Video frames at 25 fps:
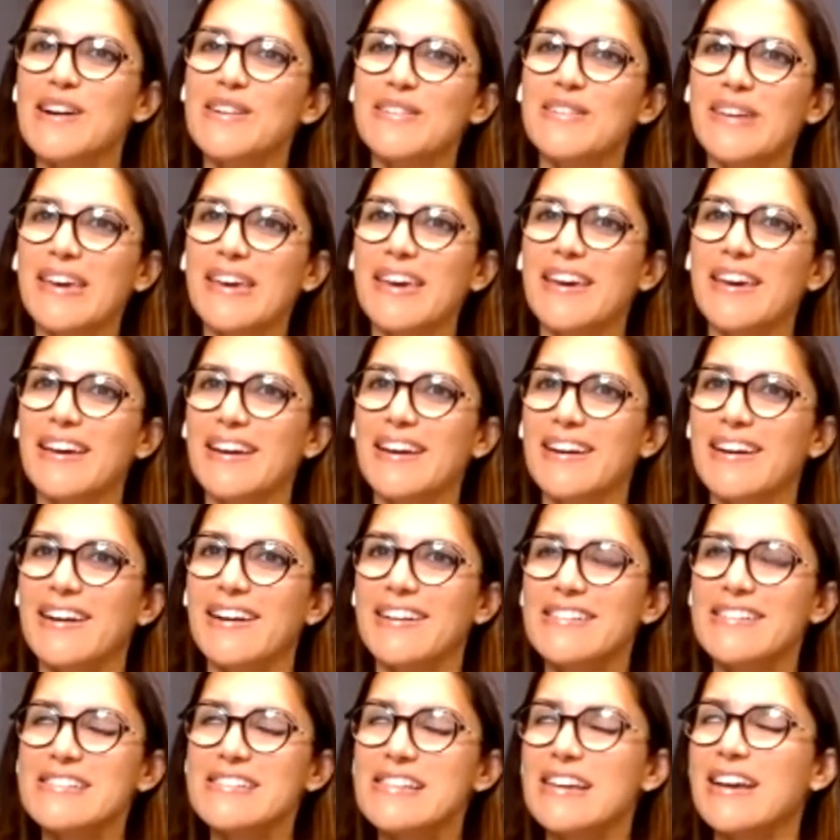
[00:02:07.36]
so
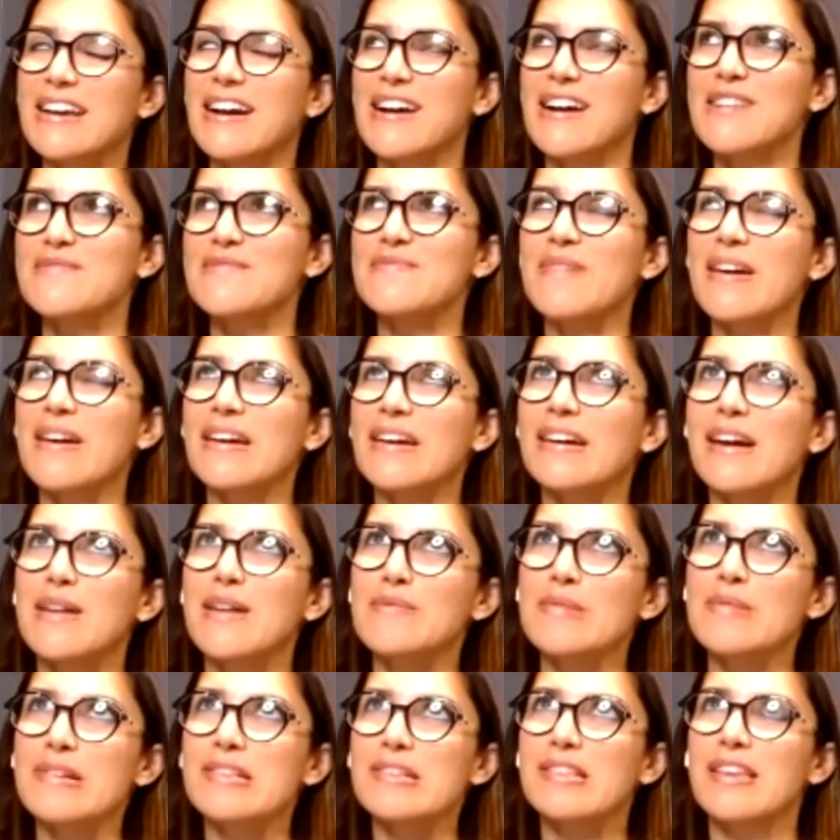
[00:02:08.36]
eager to come
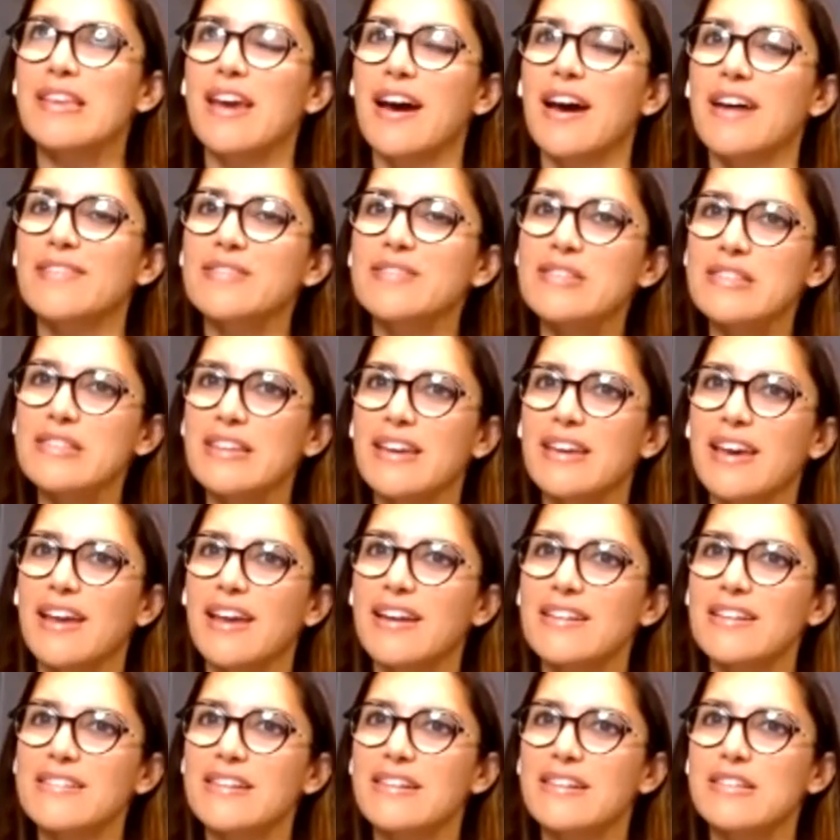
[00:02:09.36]
into the office and get
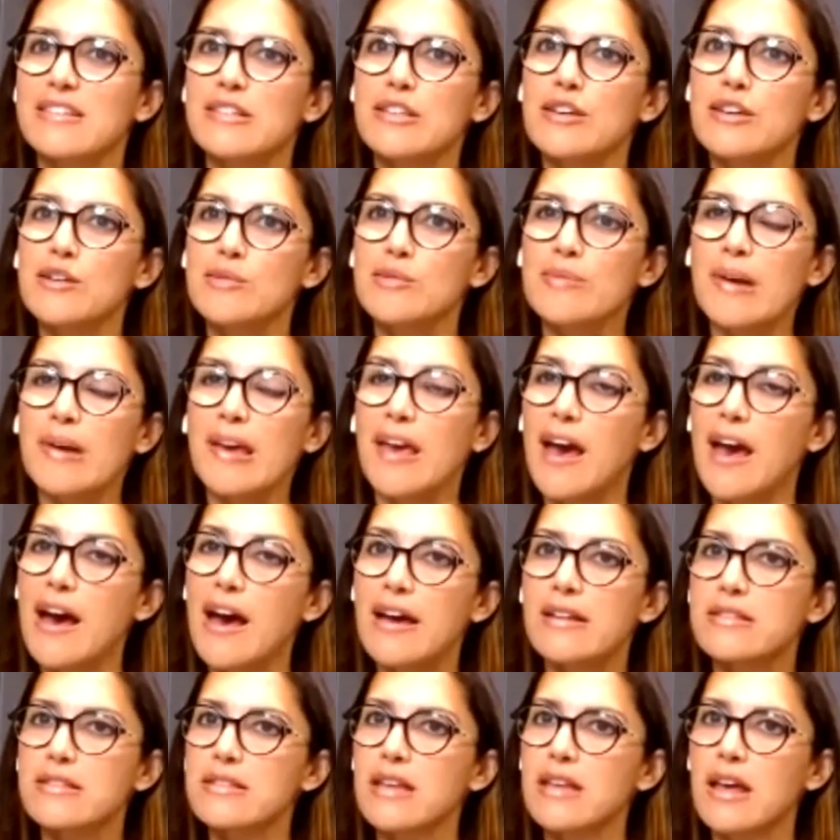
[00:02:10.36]
it done too. But
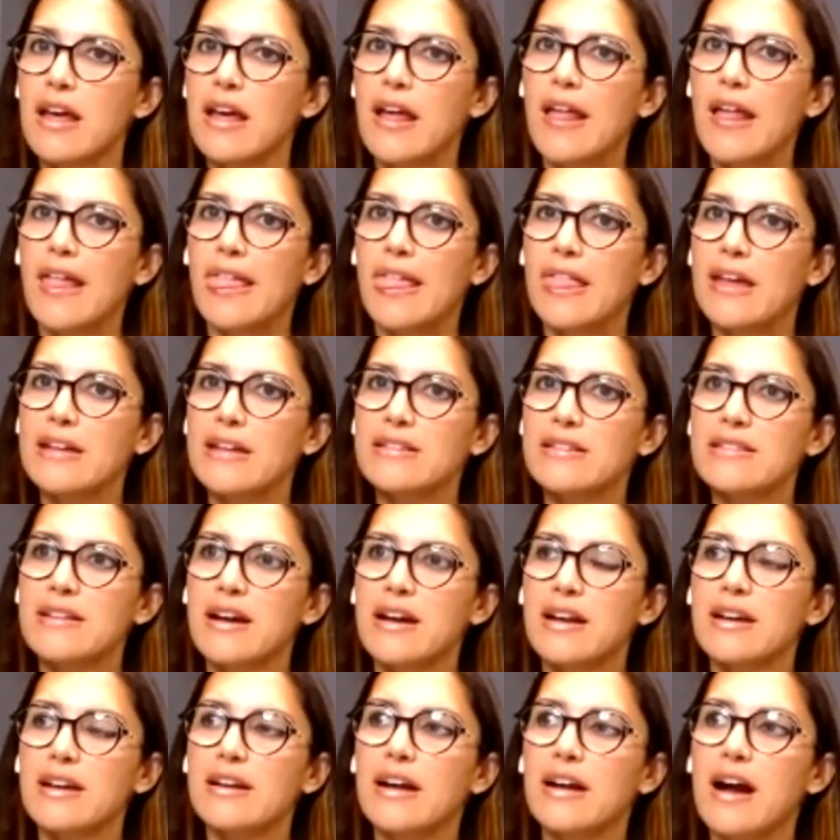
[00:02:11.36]
yeah, it's
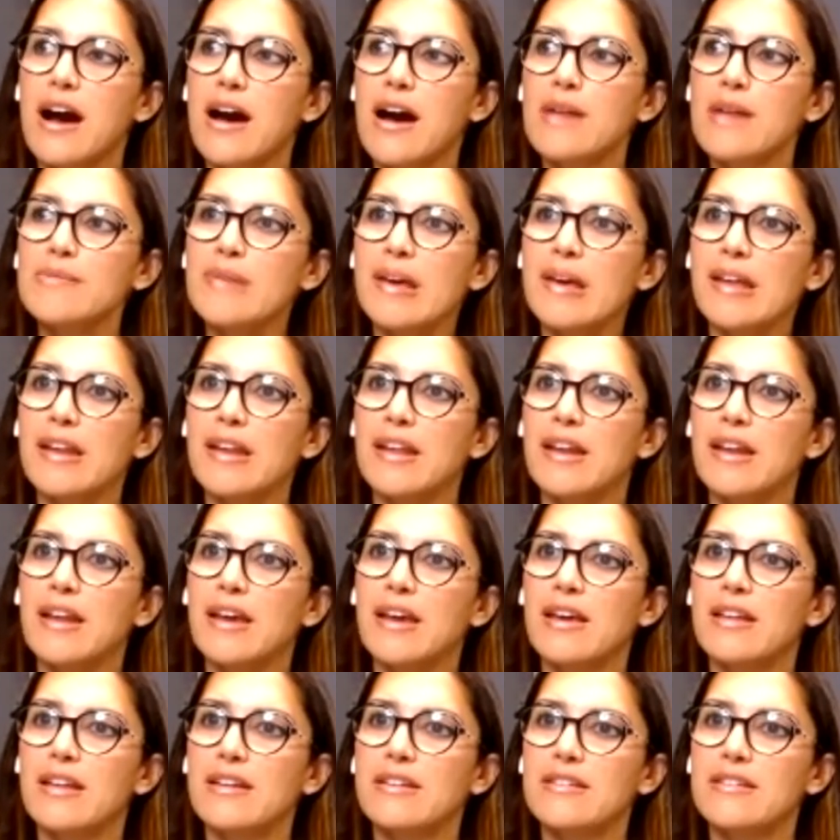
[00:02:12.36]
not uncommon,
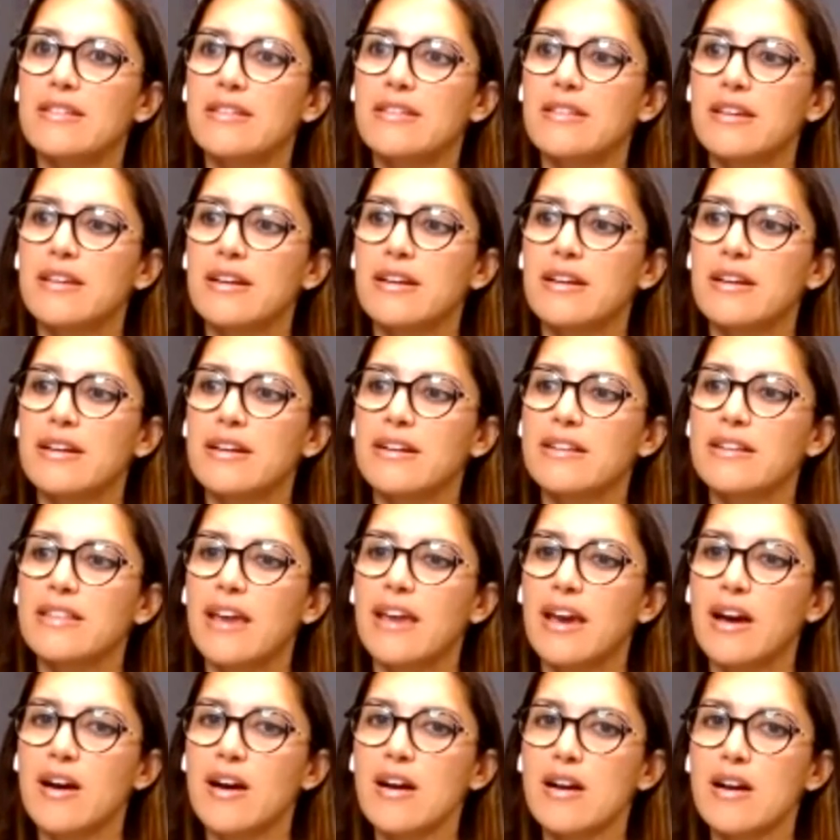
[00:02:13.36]
and they're
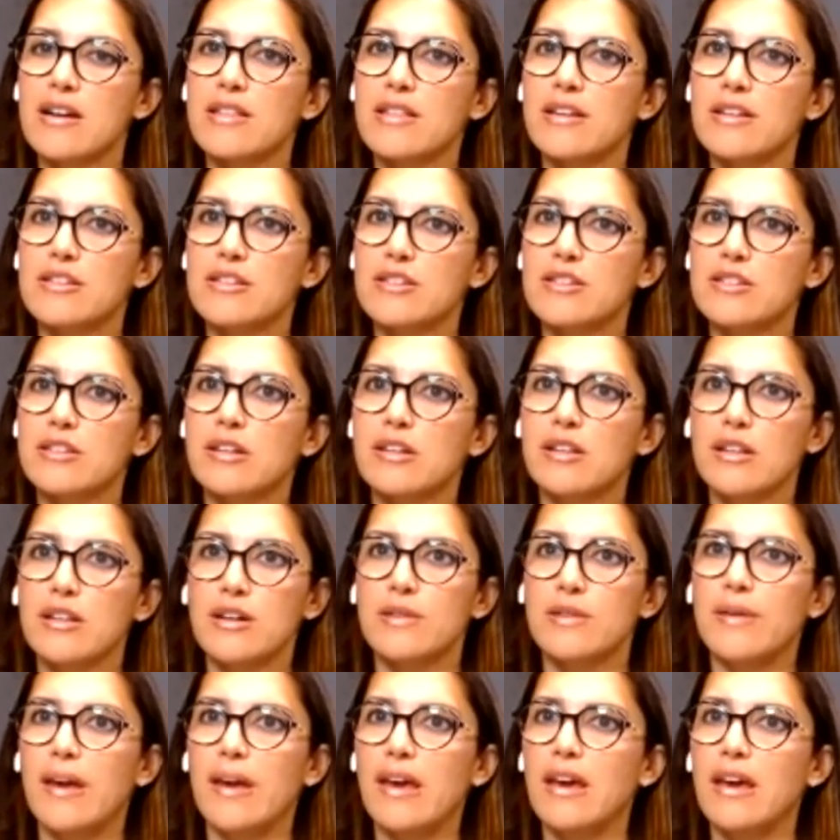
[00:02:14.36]
just
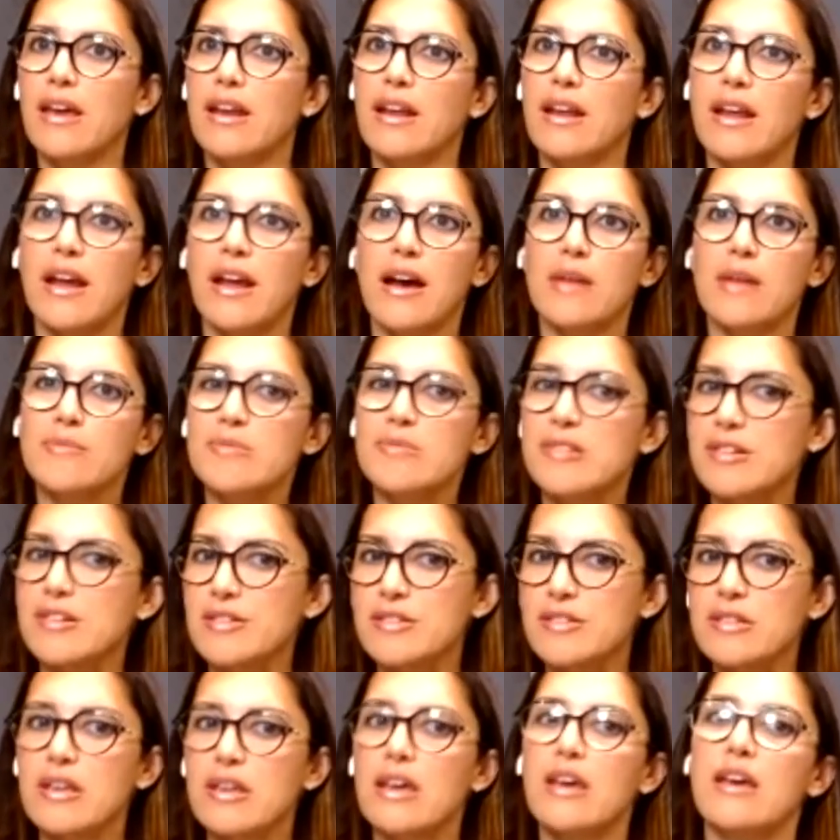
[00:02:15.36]
glowing, and it helps their
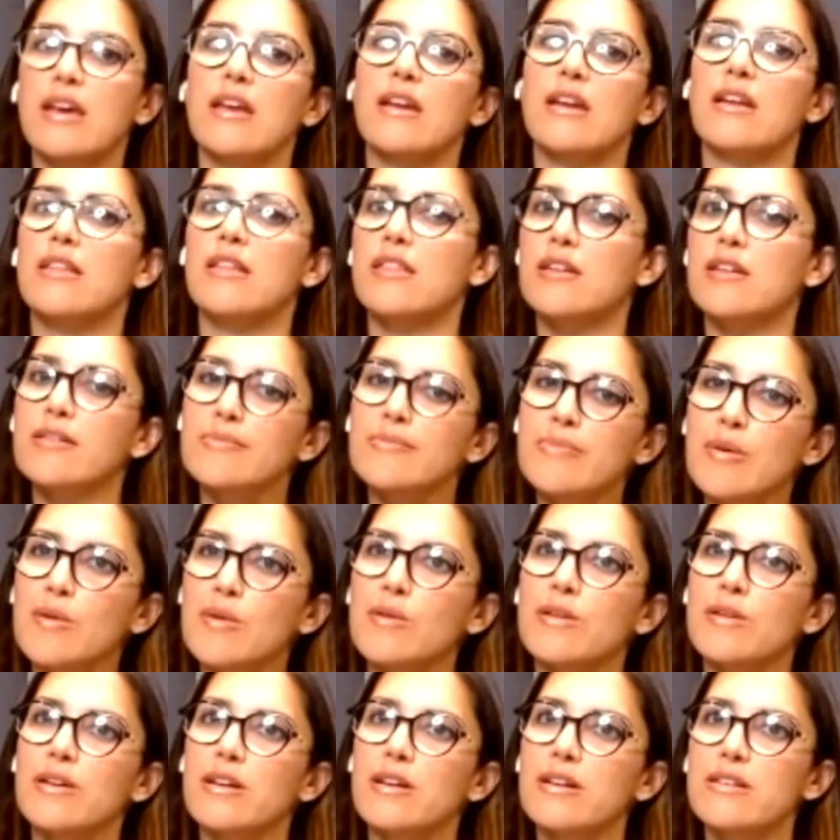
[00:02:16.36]
skin and their
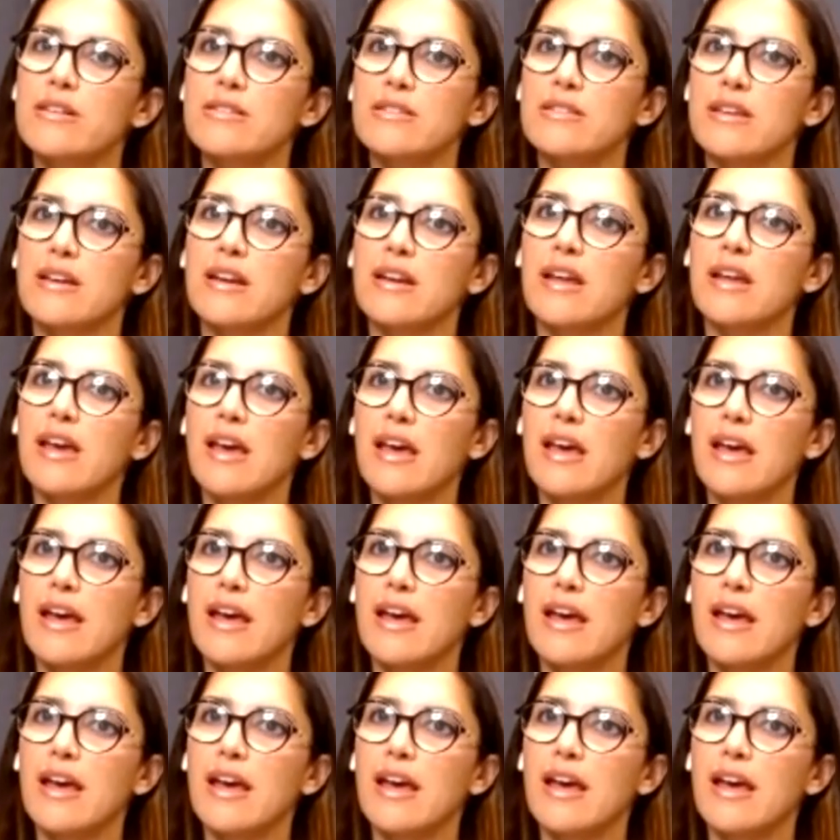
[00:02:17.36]
pores, and